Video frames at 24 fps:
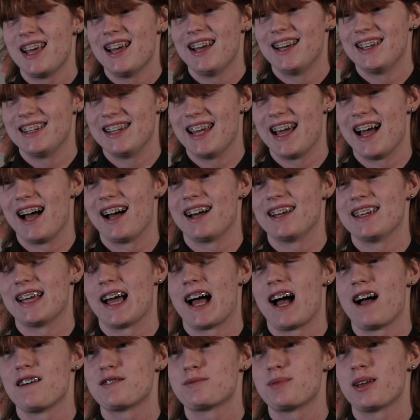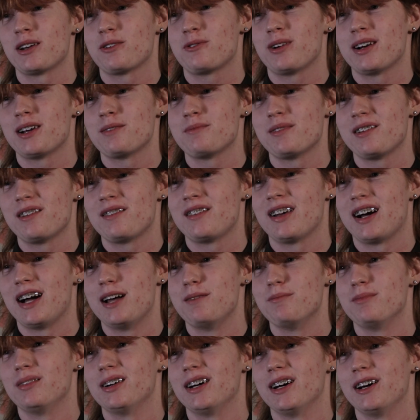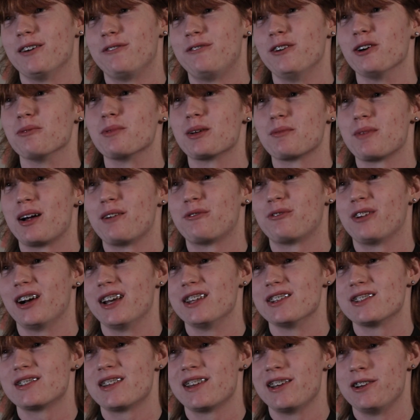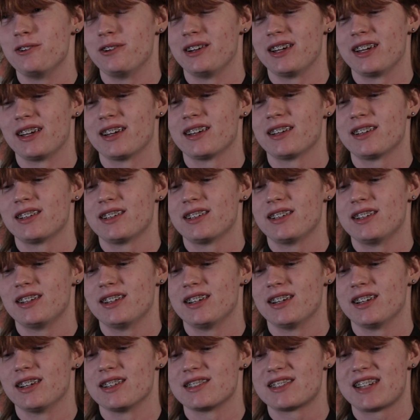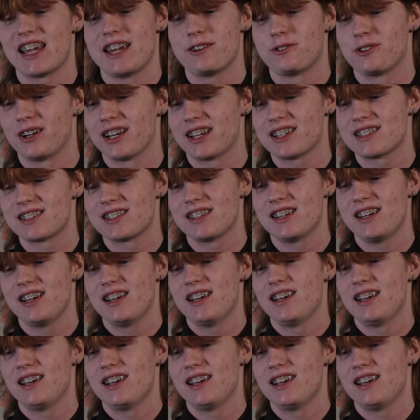Yeah. I've spent quite a bit of time filming my friends doing skate tricks,